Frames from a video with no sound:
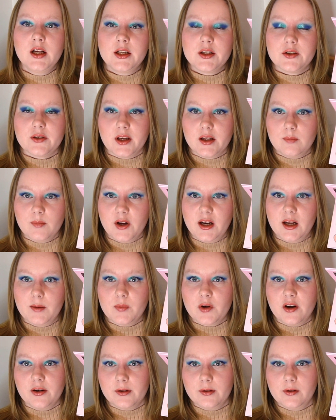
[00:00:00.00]
to get my lip
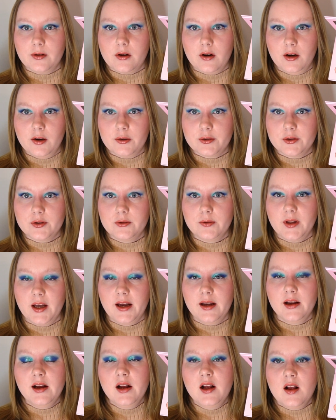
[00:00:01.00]
color
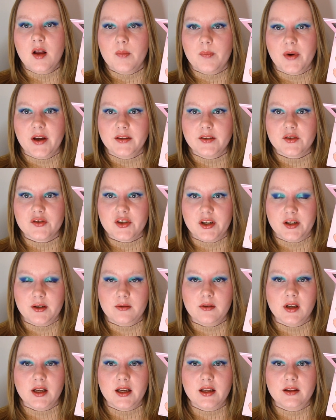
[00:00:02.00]
today. But
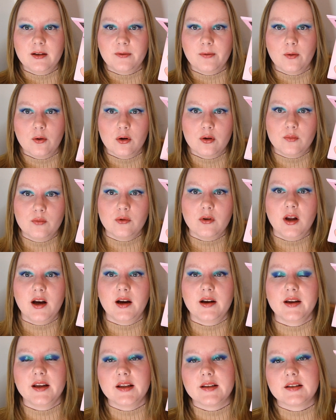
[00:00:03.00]
generally the
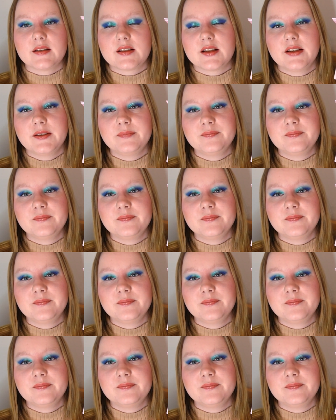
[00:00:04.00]
formula, it